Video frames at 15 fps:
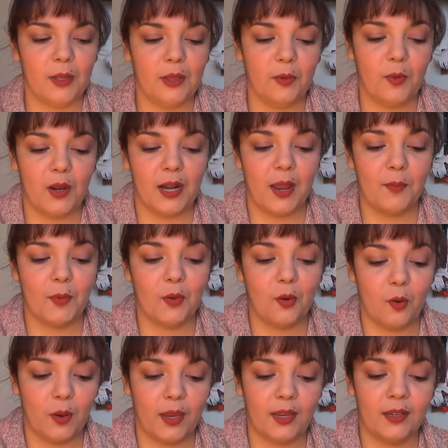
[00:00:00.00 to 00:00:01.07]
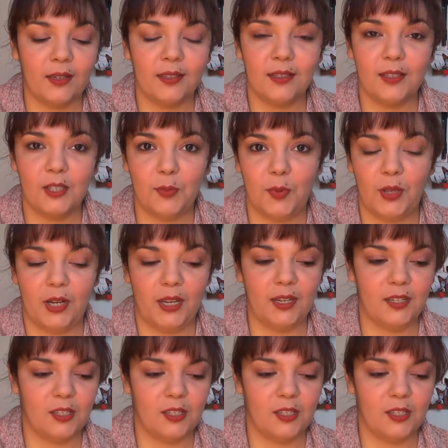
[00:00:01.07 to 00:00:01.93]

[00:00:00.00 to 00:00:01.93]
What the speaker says: the one I'm going to put in,